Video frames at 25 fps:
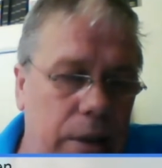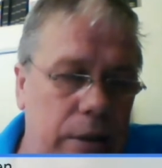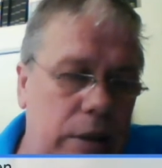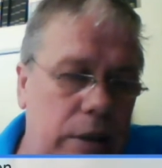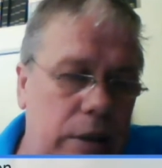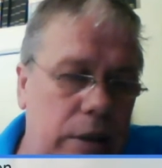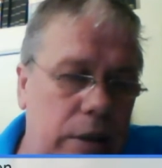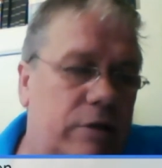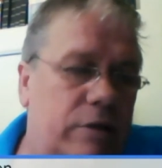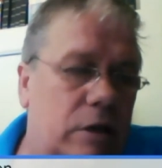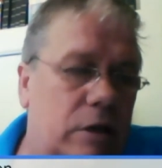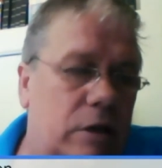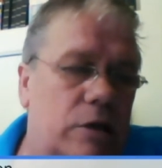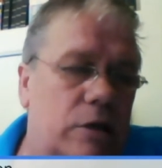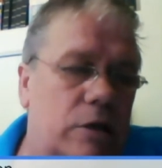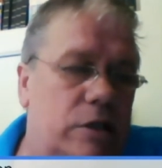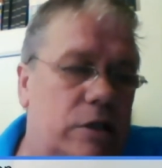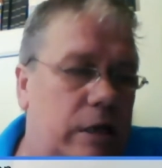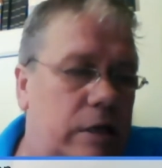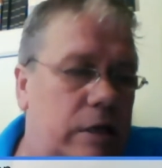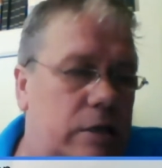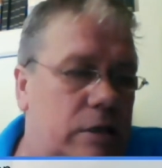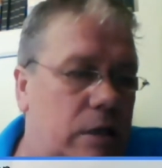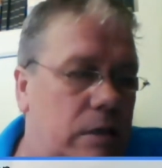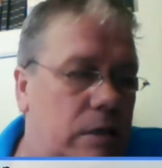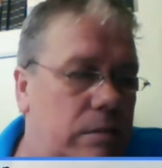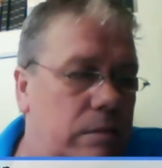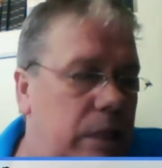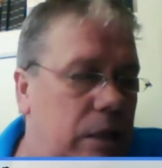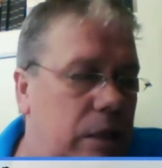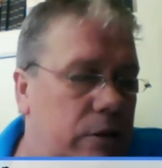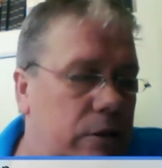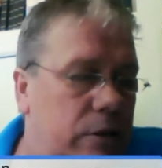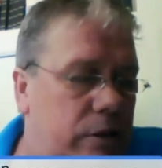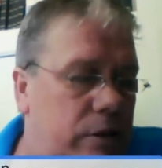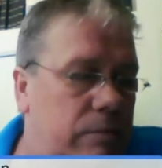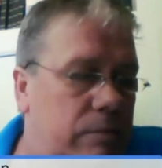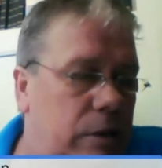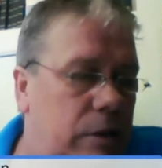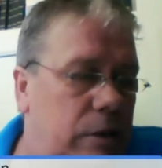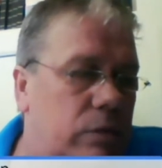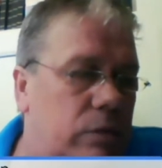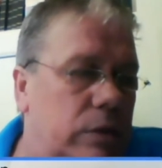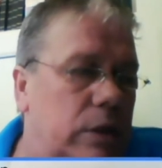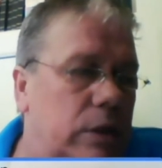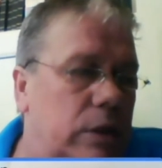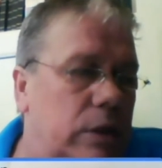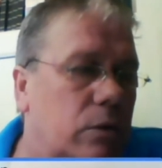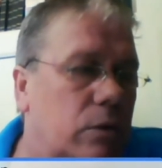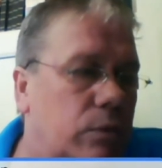you have to understand something else. I mean, the
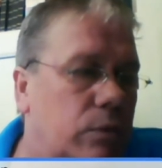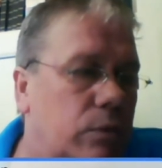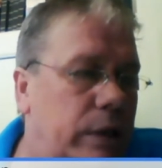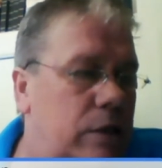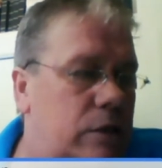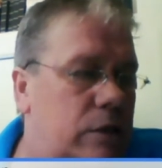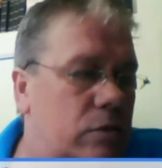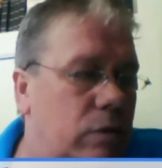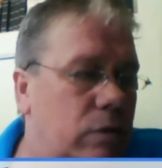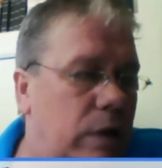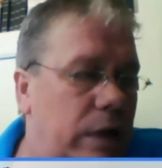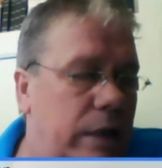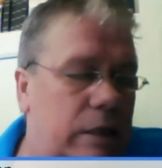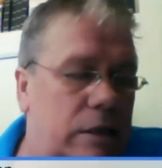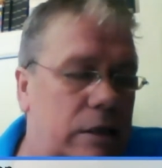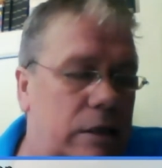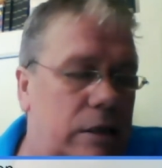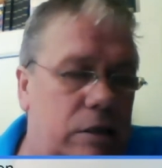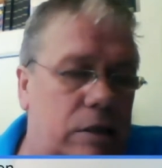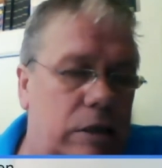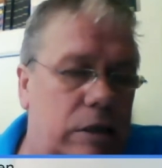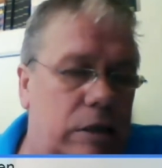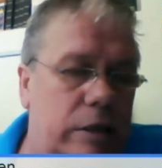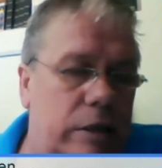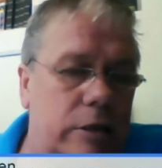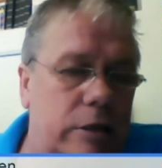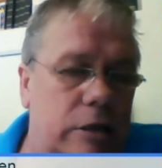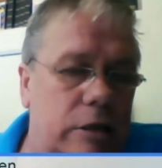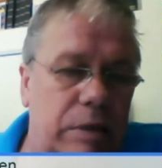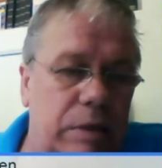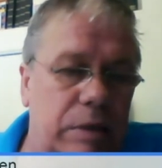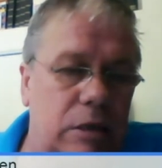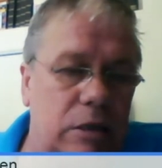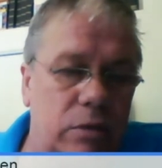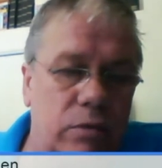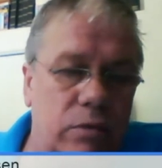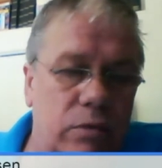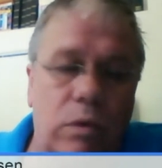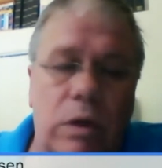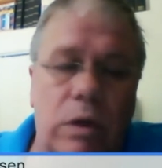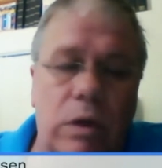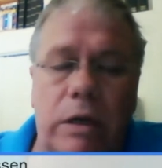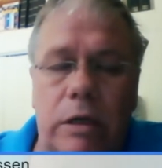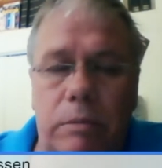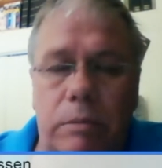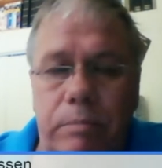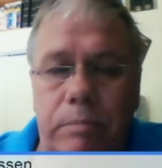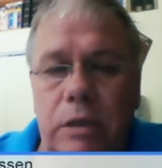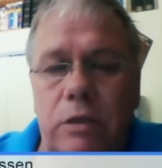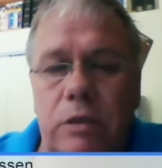real reason why this is here is because we
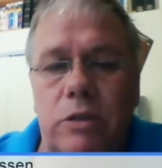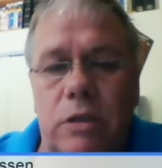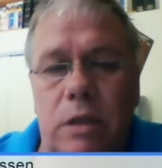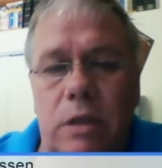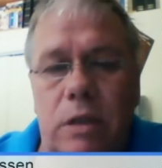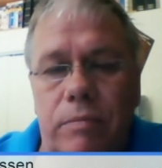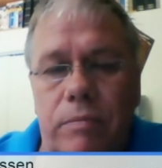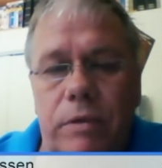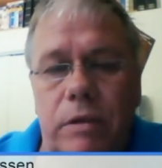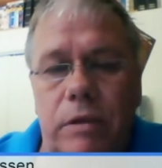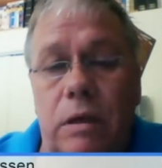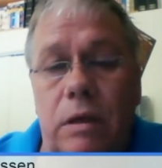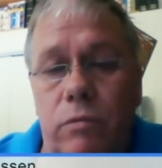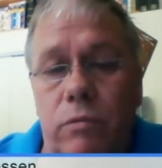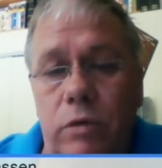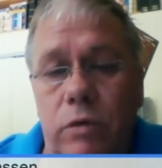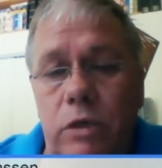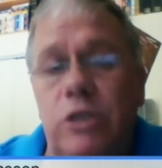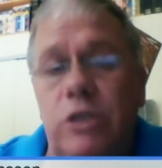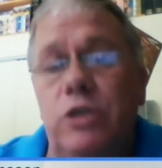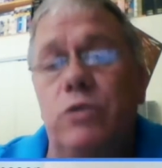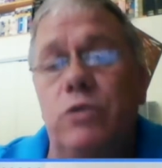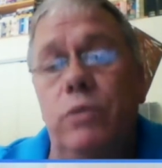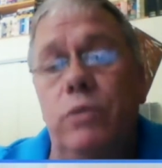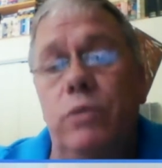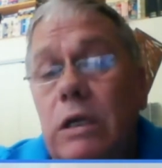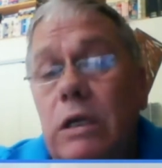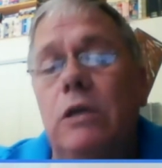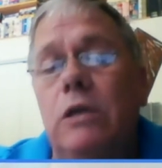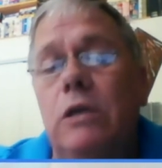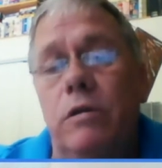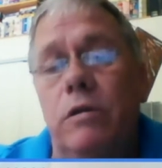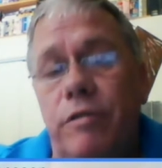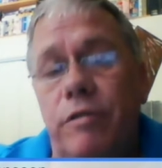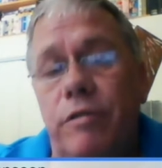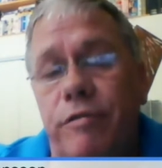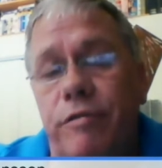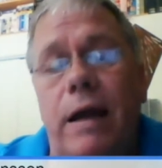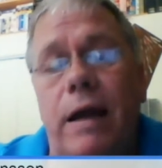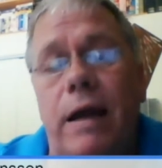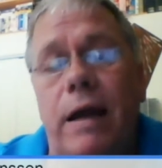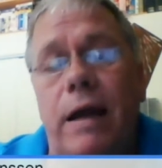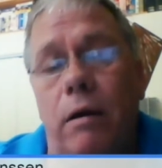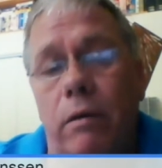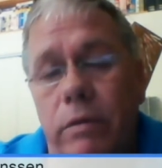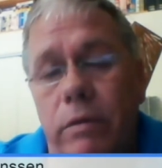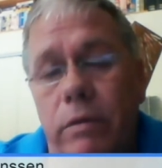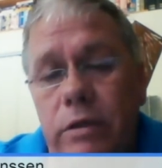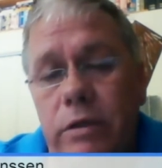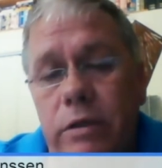wanted to build something that we could have
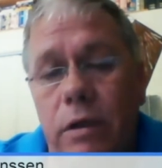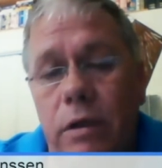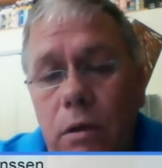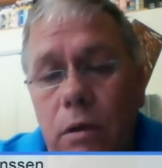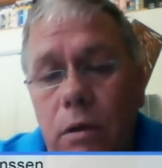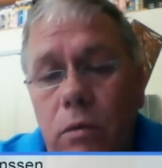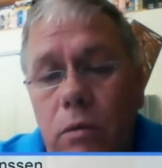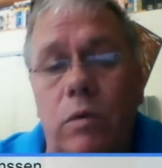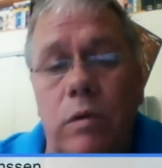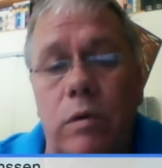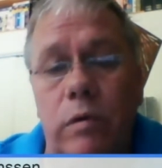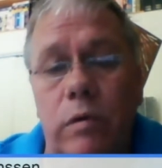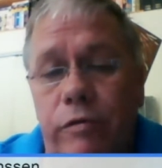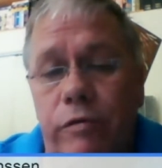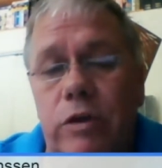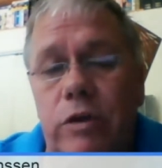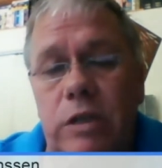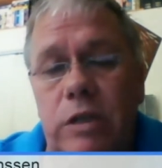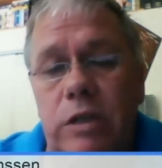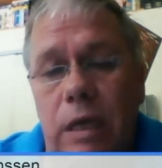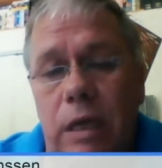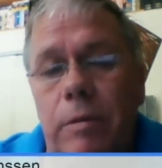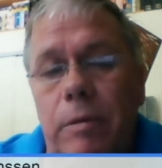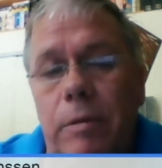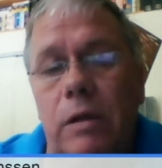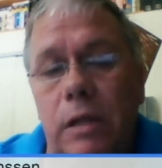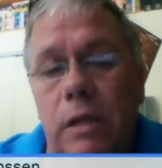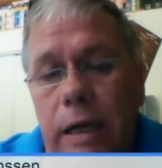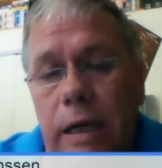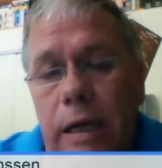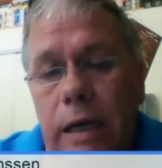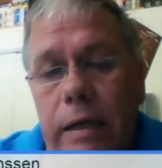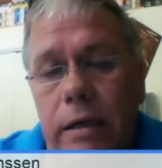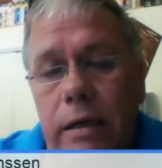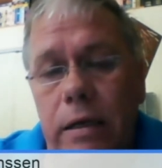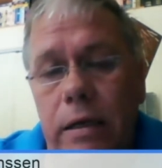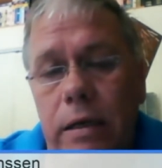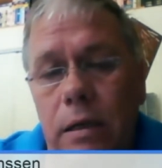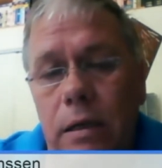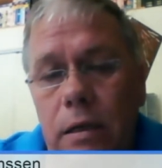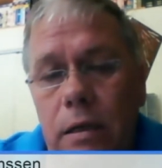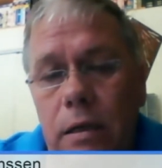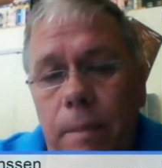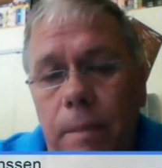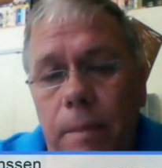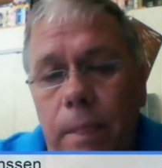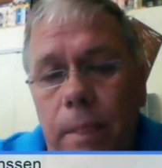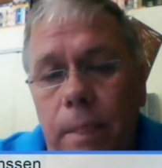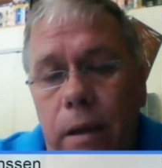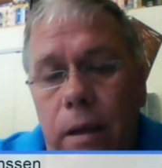found when we first came online.
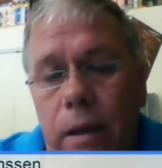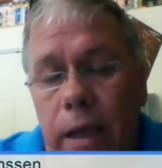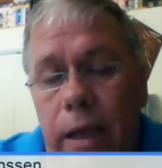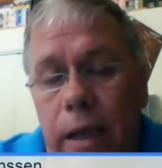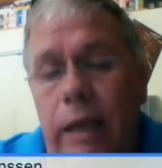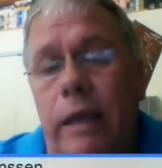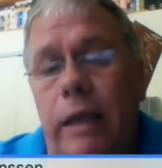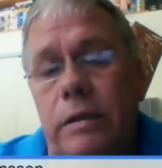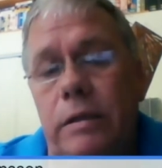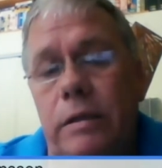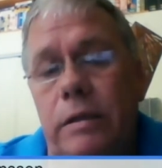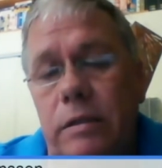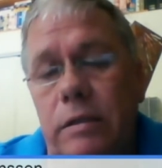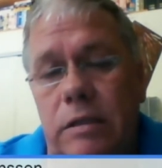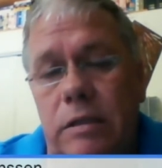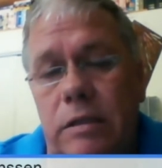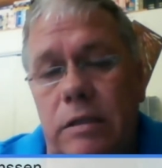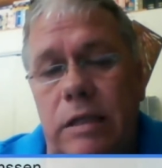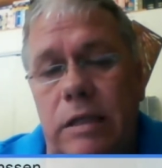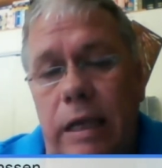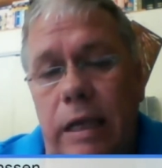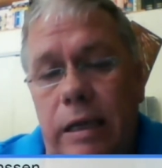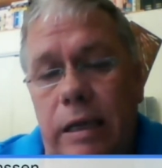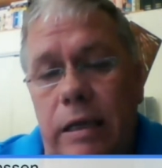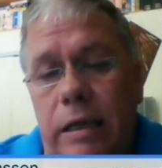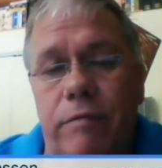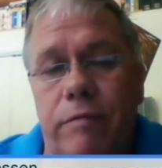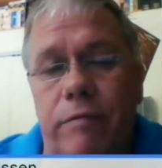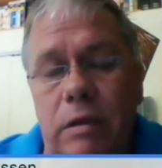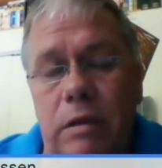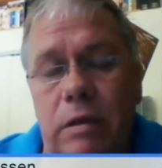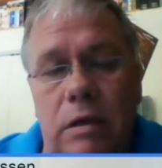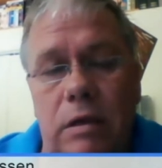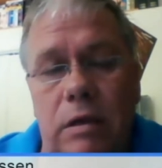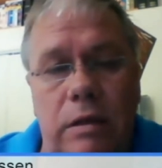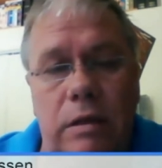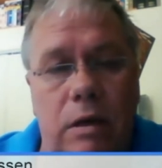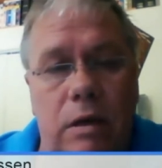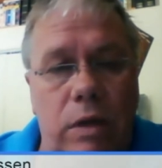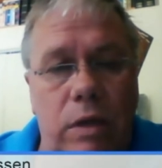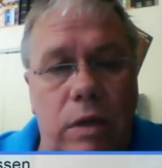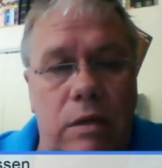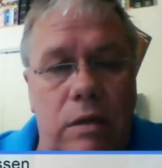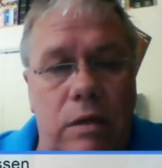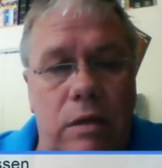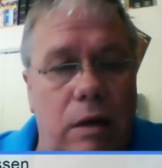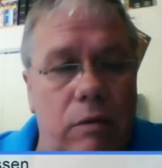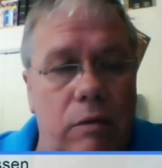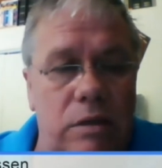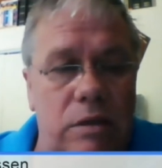And to take everything that we
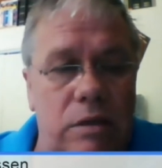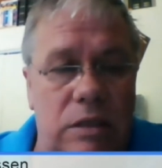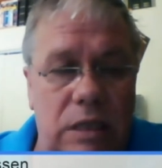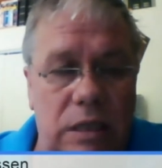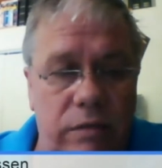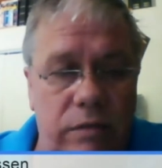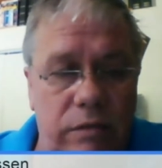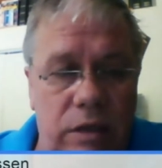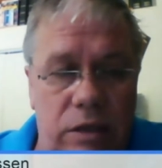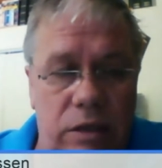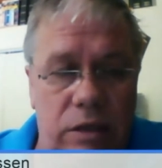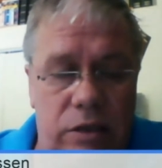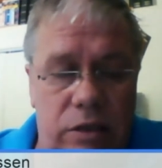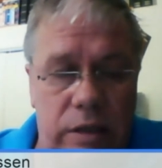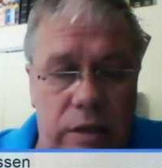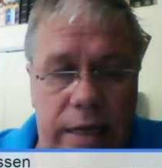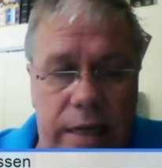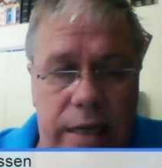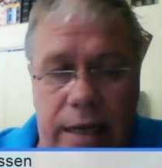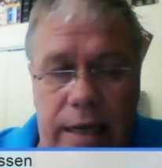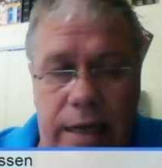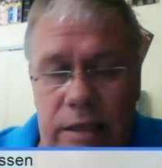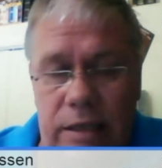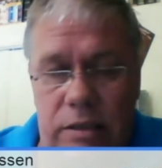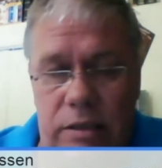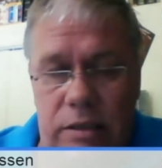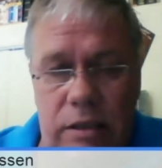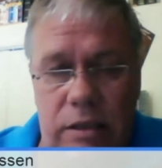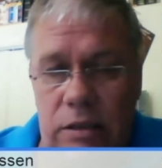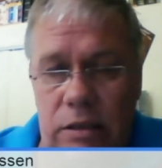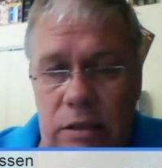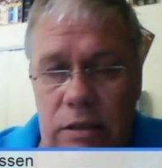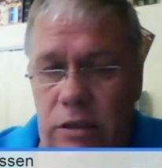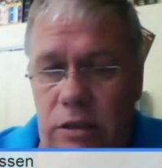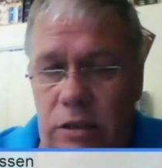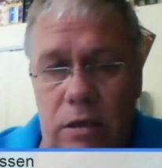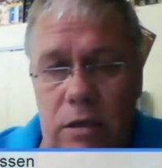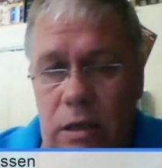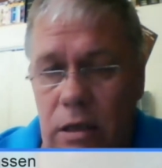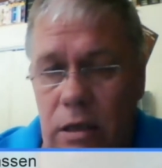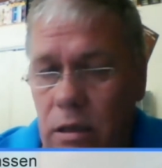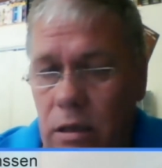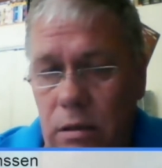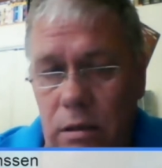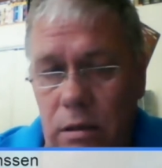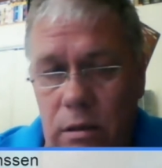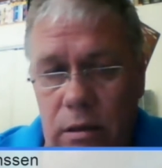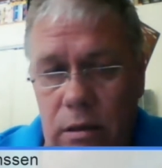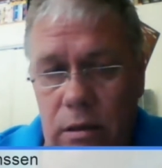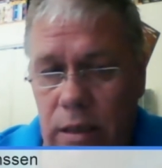thought was devious and nasty and stunk
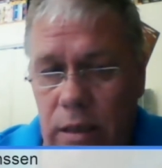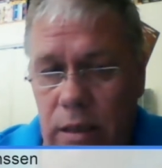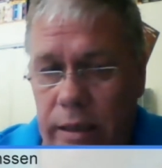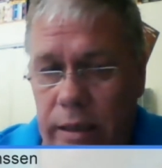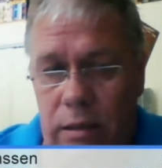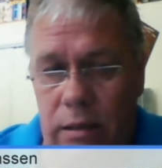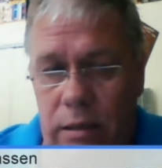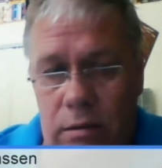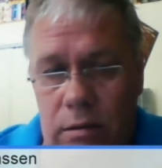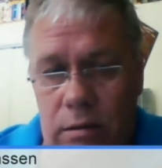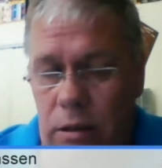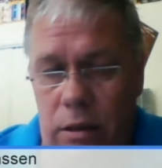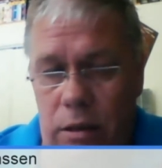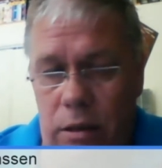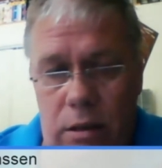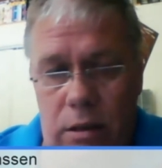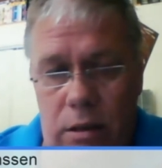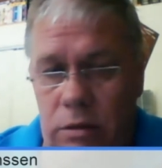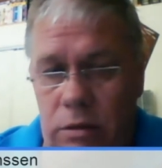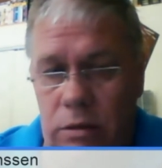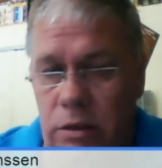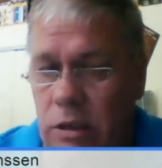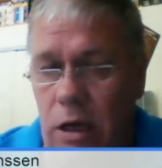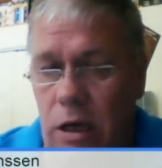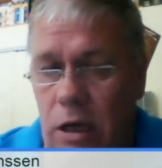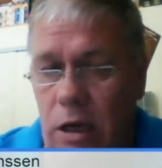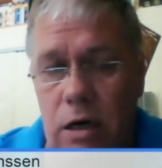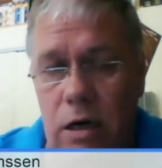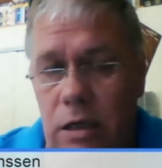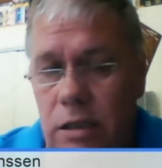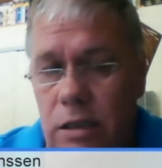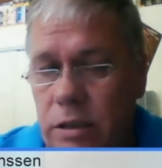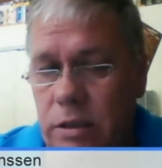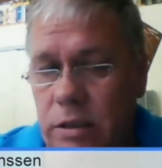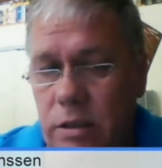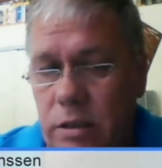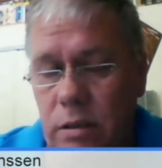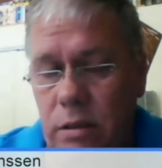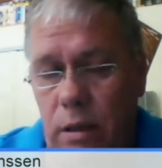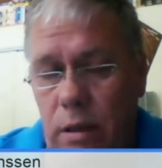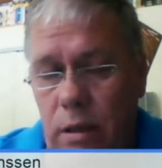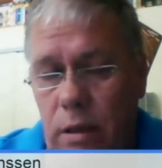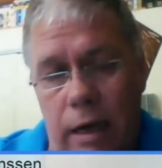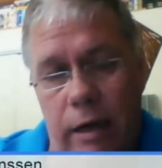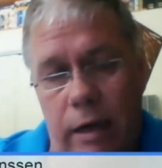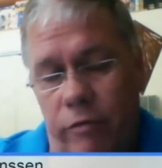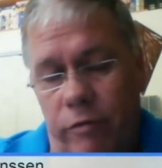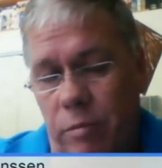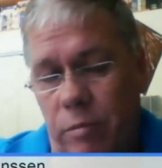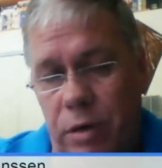like, you know, skunks
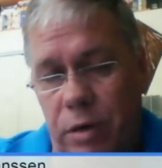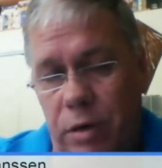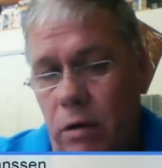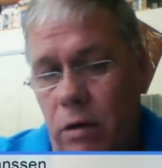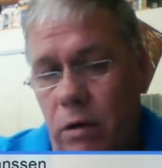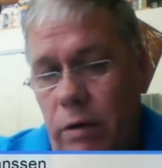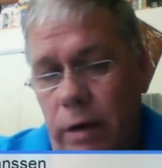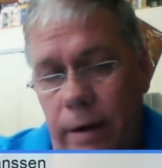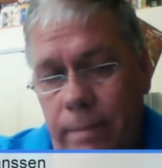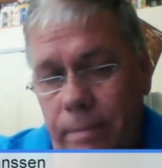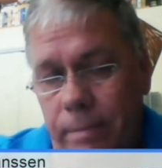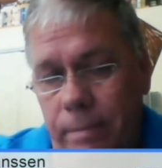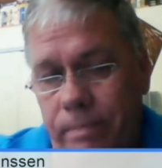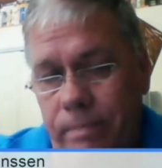out of a program.